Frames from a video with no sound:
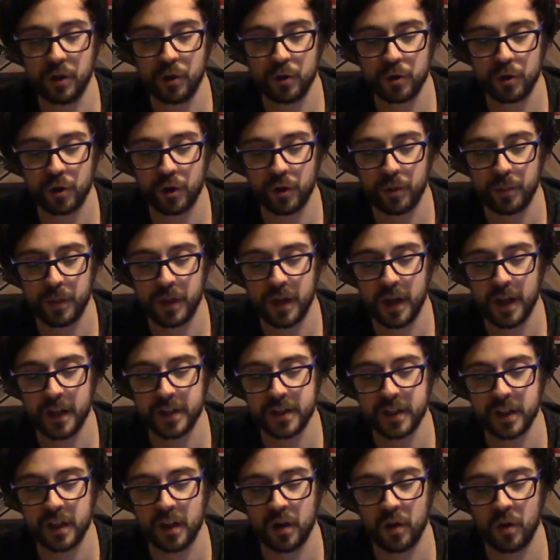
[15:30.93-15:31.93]
Usually you'd be
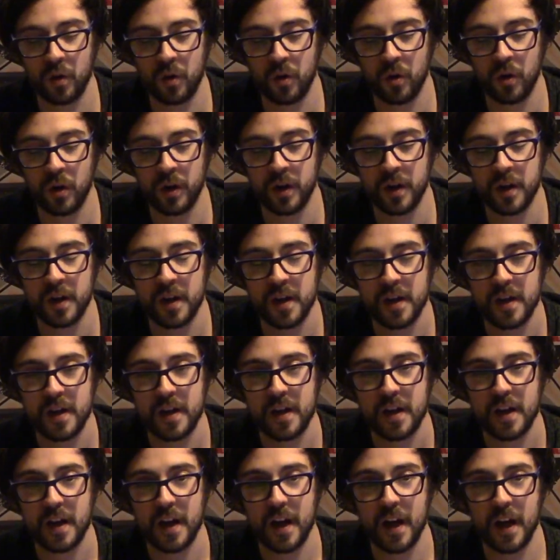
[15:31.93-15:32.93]
hitting on
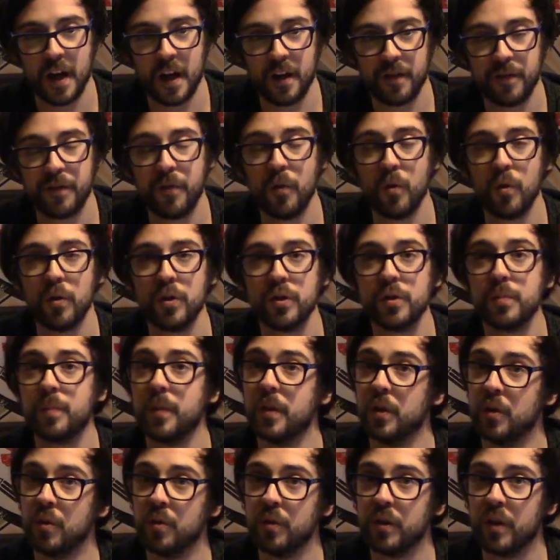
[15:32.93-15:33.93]
4s,
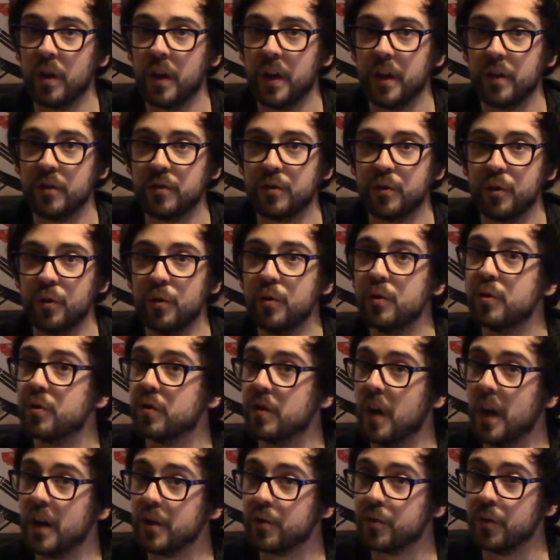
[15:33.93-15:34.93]
but no, you're hitting on 2s,
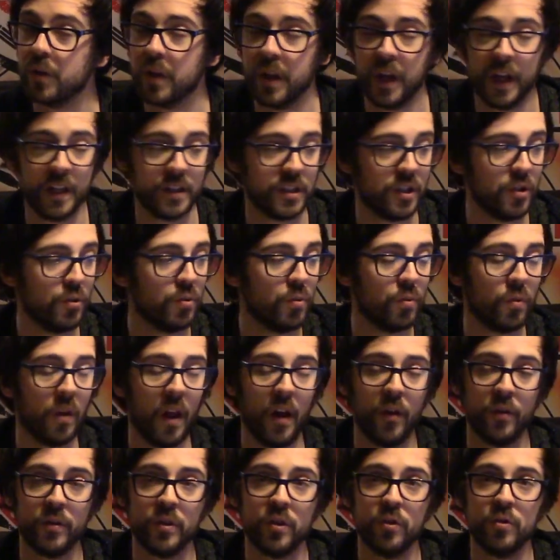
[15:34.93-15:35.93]
so that's really ideal,
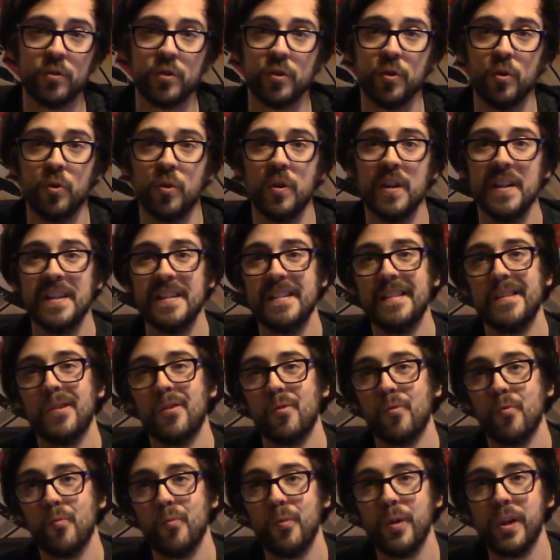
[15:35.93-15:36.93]
allowing you to
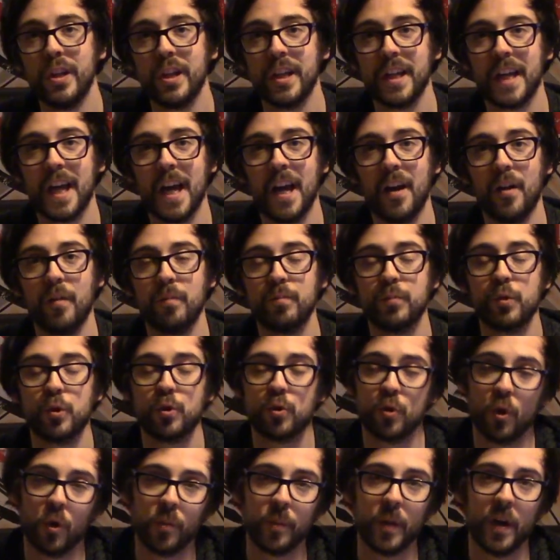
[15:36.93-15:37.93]
really get a
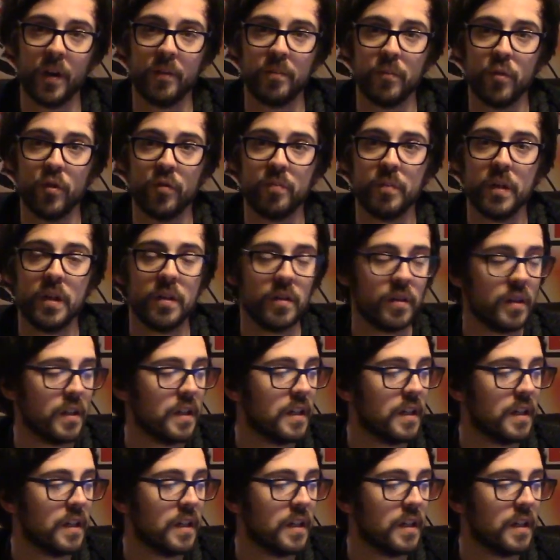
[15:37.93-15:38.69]
strong bit of movement.